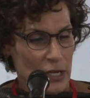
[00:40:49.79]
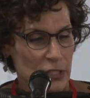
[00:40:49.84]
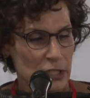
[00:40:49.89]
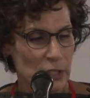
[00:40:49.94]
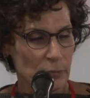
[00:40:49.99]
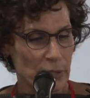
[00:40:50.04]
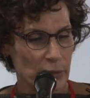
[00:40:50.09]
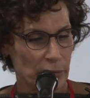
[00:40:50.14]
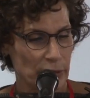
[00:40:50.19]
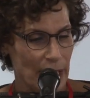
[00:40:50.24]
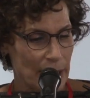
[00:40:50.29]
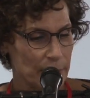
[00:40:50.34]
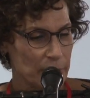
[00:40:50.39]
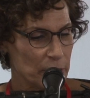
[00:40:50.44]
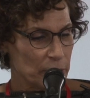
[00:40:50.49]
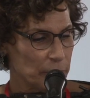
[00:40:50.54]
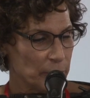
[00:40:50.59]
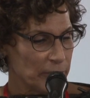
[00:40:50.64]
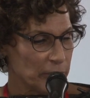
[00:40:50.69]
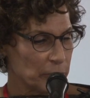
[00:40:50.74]
So we were able
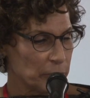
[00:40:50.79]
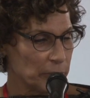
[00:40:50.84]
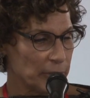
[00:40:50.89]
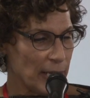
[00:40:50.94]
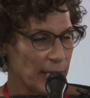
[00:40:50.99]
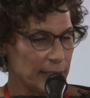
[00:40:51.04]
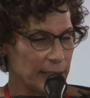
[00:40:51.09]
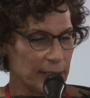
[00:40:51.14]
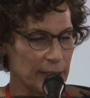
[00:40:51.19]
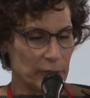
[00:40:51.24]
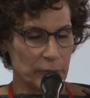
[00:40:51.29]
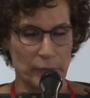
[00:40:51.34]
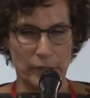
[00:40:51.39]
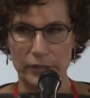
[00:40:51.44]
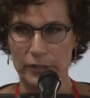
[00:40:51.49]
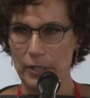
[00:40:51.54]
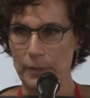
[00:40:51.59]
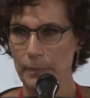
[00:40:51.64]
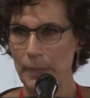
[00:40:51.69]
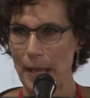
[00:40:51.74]
to recreate it with
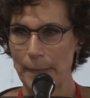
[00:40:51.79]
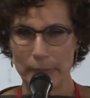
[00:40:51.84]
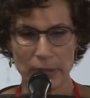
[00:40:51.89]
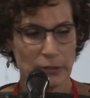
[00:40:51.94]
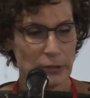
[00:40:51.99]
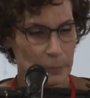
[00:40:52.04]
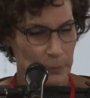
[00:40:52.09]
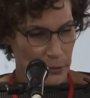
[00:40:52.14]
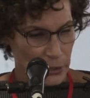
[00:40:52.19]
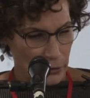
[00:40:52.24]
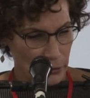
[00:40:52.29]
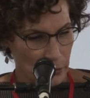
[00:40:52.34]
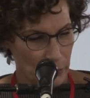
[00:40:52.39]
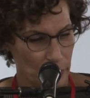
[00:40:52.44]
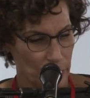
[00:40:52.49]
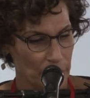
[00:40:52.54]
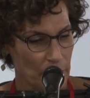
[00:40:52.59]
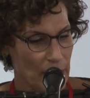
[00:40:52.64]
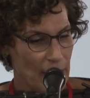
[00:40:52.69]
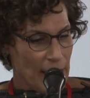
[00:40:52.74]
the Pepe Le
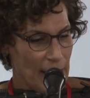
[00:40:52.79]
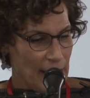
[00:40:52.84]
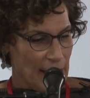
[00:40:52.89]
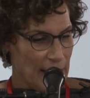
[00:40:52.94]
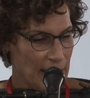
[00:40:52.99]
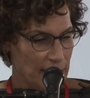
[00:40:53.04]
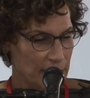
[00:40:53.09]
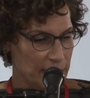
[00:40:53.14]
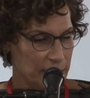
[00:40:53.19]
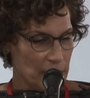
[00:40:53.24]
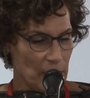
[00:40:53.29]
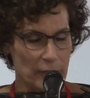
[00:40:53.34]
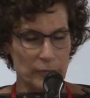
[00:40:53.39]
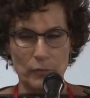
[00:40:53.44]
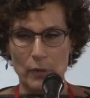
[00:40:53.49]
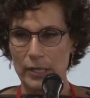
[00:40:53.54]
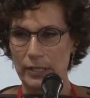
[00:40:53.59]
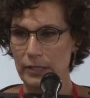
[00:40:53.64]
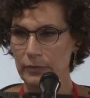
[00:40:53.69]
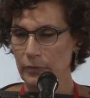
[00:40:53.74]
Pew and
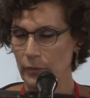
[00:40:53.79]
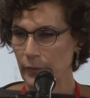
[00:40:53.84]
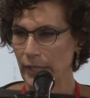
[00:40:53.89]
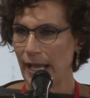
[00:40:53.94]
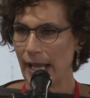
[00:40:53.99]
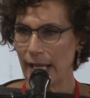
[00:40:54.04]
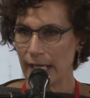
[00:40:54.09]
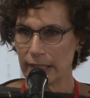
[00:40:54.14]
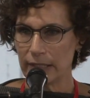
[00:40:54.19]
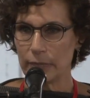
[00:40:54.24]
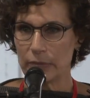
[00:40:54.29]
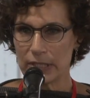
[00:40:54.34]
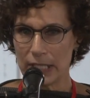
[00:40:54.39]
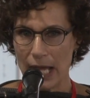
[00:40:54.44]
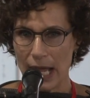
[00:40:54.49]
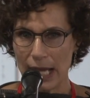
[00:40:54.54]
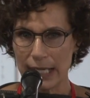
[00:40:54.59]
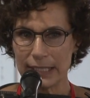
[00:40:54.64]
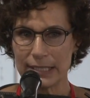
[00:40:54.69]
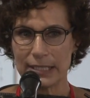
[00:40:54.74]
one that we had that was a
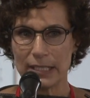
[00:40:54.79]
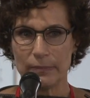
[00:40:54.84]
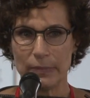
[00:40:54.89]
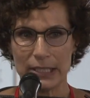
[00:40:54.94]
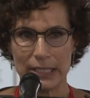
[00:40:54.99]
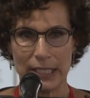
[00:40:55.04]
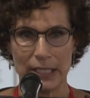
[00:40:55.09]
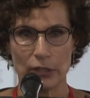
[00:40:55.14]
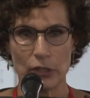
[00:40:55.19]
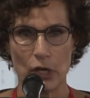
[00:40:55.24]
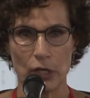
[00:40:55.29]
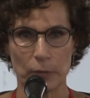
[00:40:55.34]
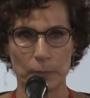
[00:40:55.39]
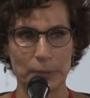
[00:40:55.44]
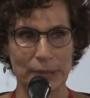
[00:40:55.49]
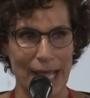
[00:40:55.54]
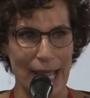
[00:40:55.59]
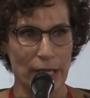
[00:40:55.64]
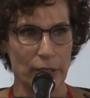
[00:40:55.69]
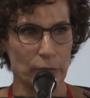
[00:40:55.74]
high C B D called
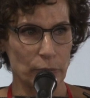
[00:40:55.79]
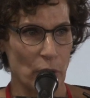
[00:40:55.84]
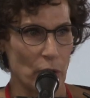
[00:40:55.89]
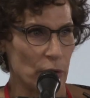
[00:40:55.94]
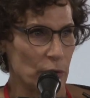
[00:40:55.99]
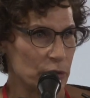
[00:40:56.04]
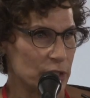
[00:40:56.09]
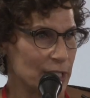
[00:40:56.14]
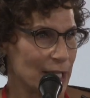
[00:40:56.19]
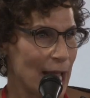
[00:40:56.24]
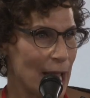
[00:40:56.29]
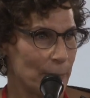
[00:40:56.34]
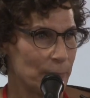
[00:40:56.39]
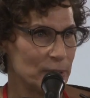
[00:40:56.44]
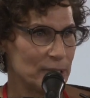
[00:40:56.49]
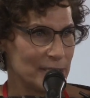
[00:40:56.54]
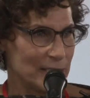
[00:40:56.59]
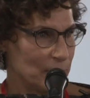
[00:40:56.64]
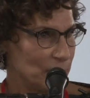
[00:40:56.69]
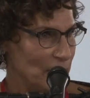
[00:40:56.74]
Black Rose. It
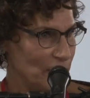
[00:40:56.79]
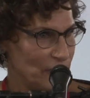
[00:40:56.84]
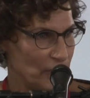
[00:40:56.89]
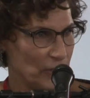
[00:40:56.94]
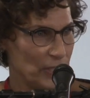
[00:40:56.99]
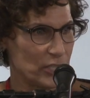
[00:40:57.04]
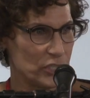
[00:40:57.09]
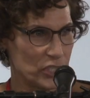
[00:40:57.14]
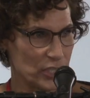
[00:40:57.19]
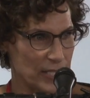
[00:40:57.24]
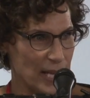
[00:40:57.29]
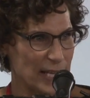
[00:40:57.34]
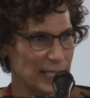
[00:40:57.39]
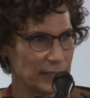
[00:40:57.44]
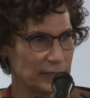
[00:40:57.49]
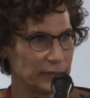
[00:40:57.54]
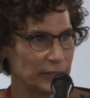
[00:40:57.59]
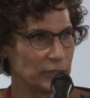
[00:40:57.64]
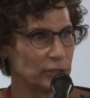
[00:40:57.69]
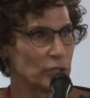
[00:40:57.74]
happens to be very
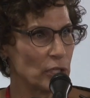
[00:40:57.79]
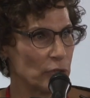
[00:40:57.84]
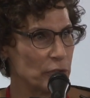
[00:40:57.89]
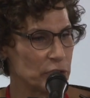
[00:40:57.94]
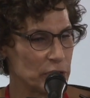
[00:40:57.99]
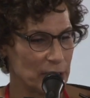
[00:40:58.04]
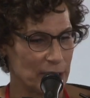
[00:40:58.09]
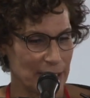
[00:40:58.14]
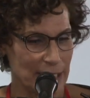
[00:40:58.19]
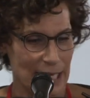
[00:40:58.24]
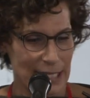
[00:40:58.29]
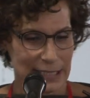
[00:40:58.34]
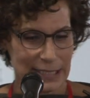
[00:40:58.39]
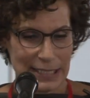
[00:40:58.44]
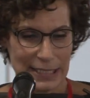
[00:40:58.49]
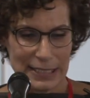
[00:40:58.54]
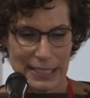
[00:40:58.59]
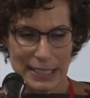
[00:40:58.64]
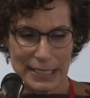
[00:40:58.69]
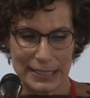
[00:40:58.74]
genetically close to the A C
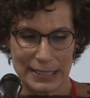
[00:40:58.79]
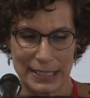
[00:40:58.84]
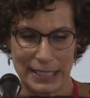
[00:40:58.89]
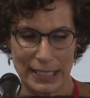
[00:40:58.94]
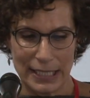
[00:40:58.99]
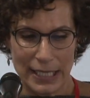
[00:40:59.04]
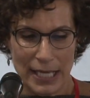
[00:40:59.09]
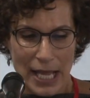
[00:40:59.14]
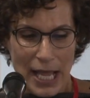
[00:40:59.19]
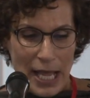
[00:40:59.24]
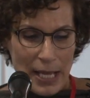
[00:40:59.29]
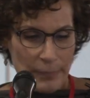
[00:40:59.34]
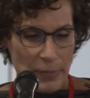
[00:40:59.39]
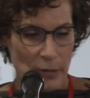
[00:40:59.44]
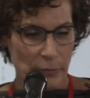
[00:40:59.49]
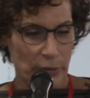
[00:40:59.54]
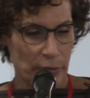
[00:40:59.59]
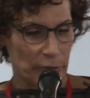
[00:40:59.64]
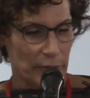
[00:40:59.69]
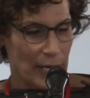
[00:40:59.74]
D C,
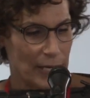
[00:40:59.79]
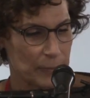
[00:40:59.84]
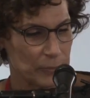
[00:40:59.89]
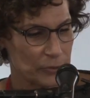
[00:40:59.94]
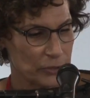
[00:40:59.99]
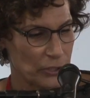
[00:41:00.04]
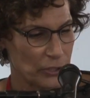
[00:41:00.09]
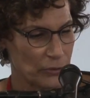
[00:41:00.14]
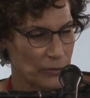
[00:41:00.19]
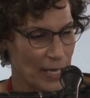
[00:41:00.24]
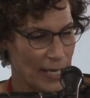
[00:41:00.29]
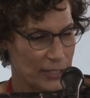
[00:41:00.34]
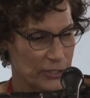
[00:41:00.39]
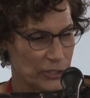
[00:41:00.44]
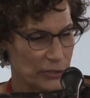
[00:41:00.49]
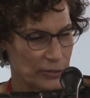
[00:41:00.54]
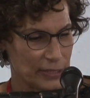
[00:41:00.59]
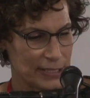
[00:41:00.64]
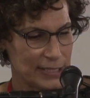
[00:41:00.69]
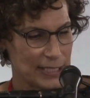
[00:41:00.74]
but we were able to, as
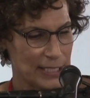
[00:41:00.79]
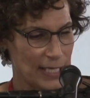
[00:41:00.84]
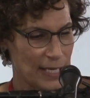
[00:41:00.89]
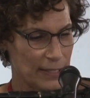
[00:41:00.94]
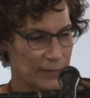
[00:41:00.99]
you can see